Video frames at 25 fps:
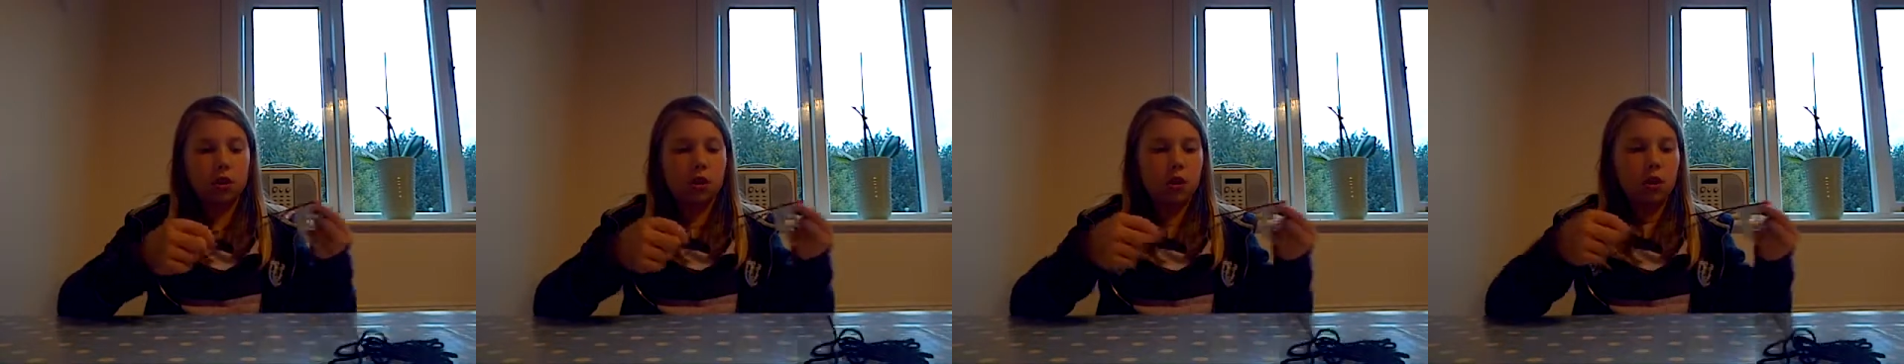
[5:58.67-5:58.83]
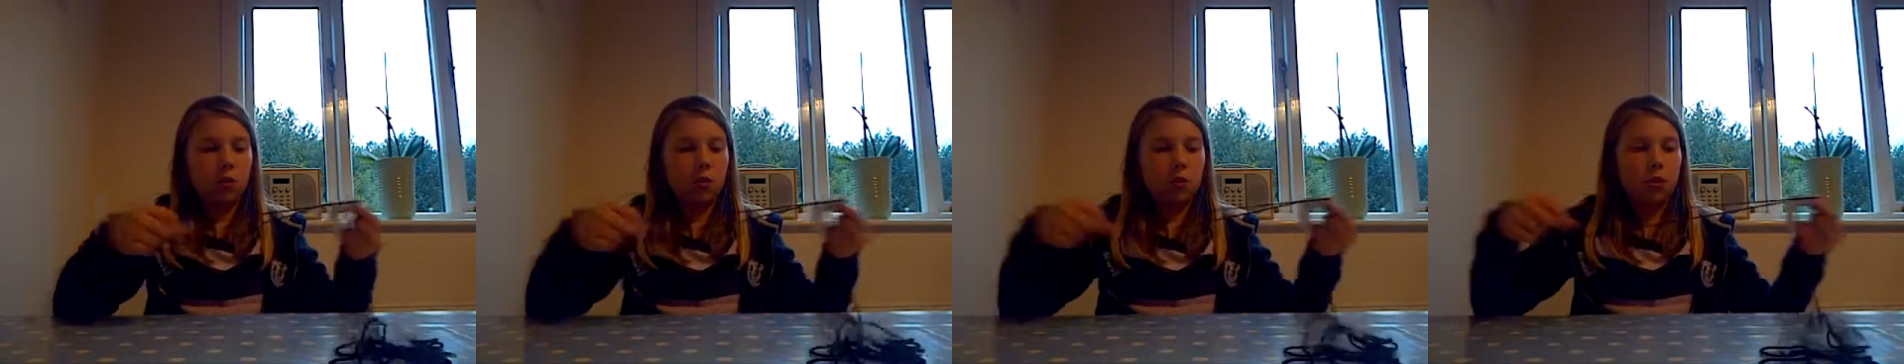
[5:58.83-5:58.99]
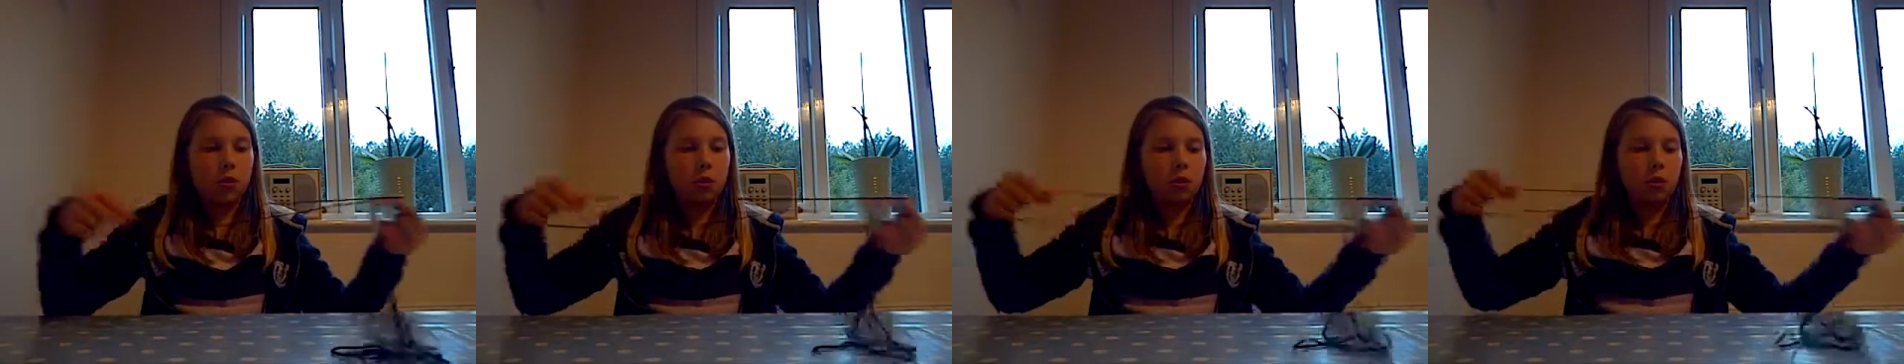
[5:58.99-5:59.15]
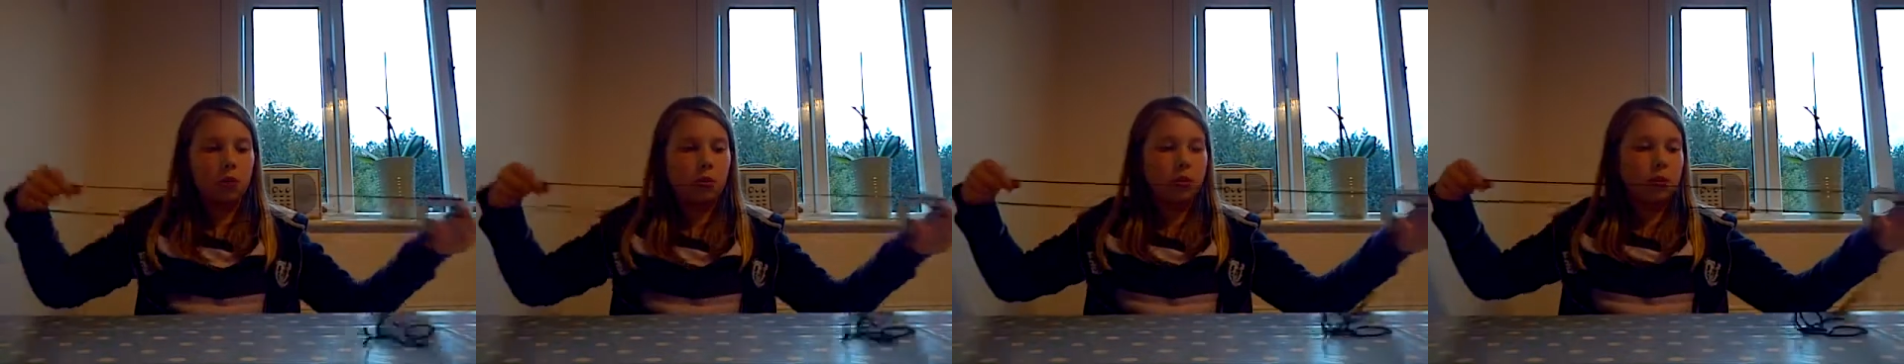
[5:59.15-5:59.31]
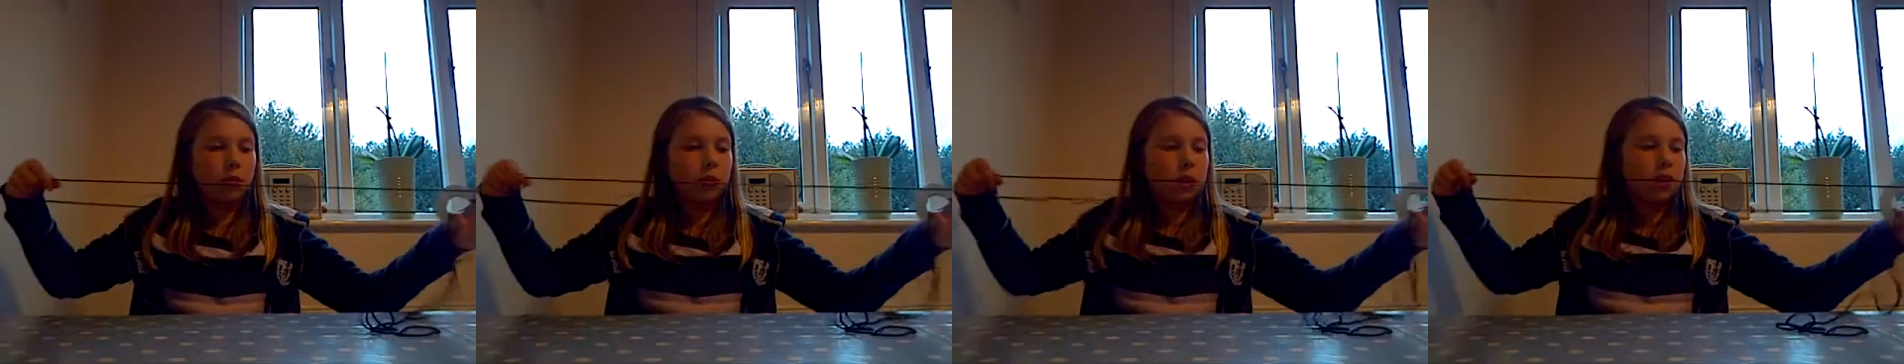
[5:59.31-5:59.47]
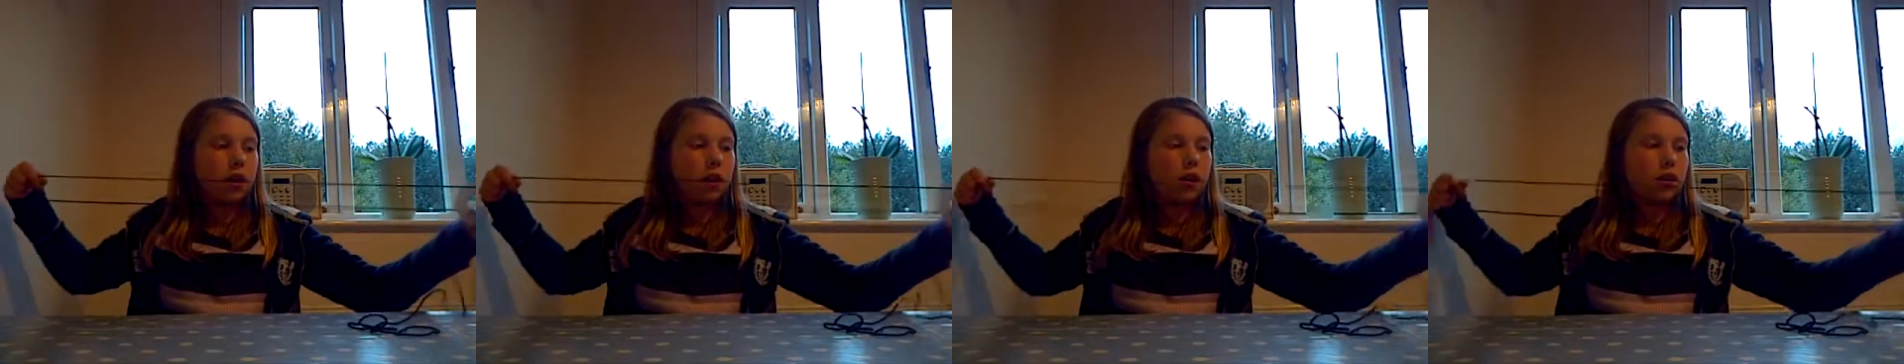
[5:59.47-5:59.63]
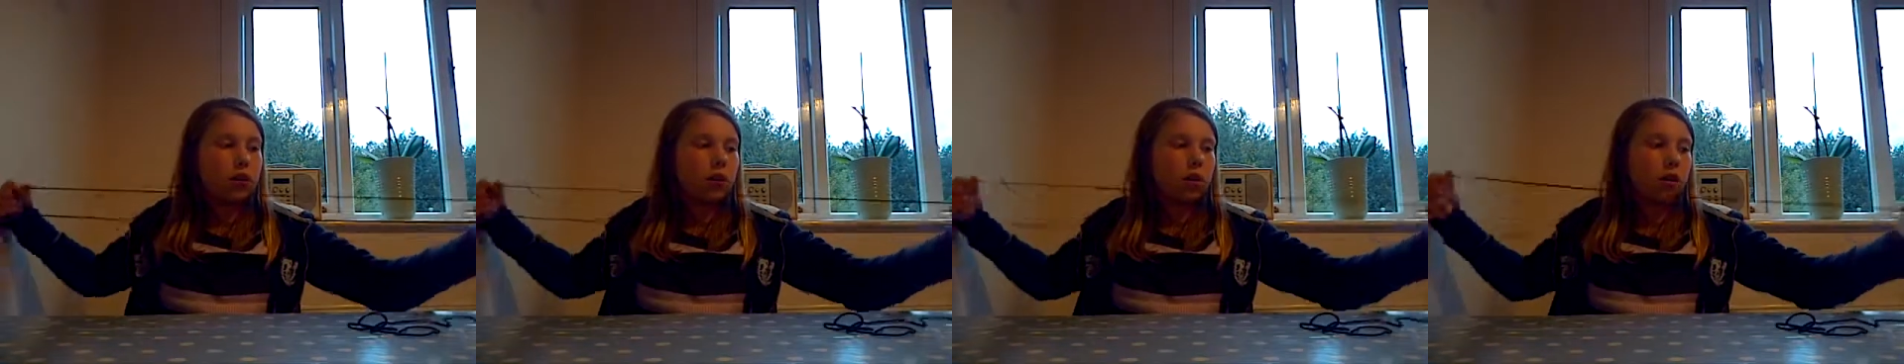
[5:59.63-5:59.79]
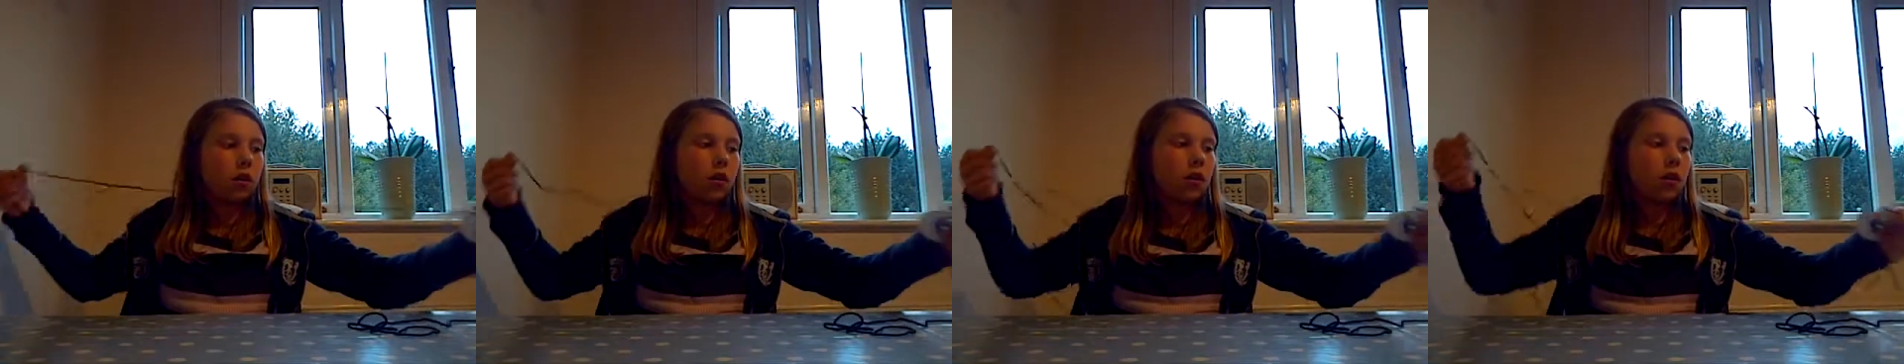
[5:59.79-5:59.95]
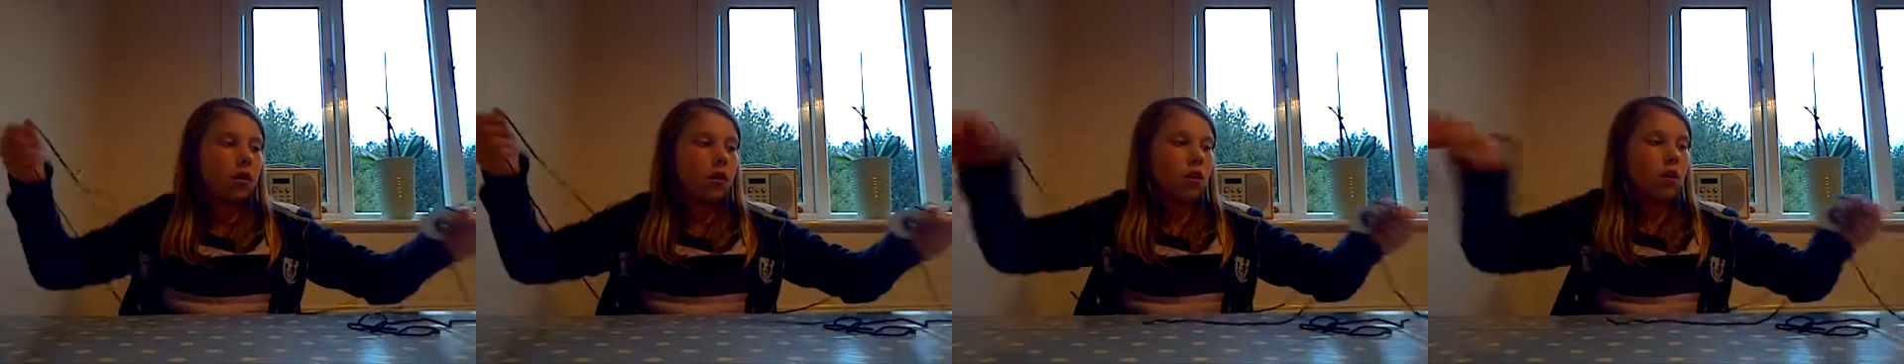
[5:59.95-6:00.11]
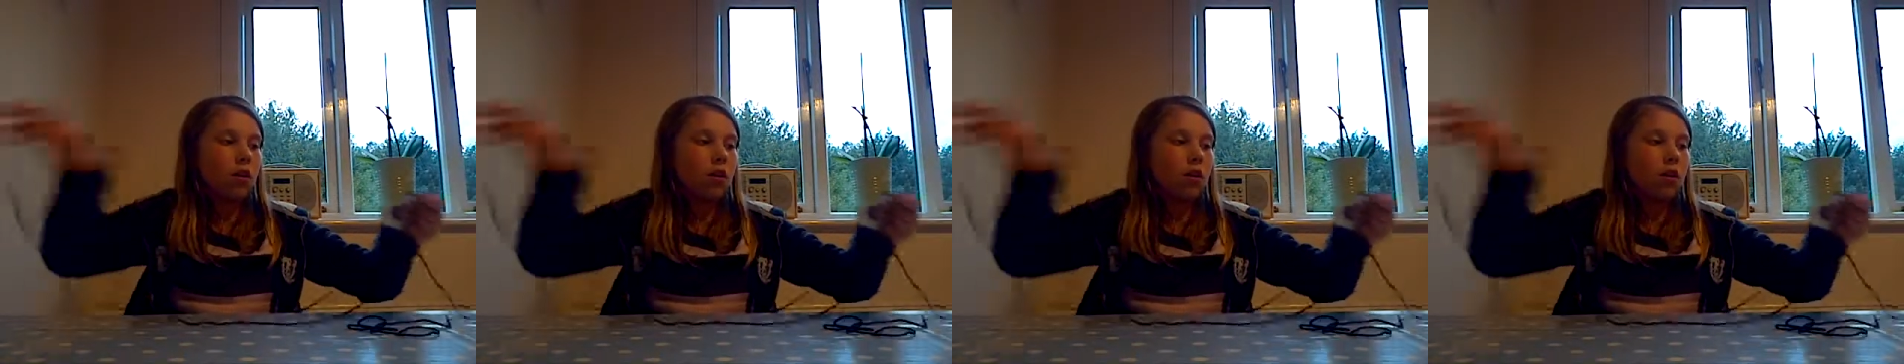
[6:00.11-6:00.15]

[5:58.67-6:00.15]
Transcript: clump it all together,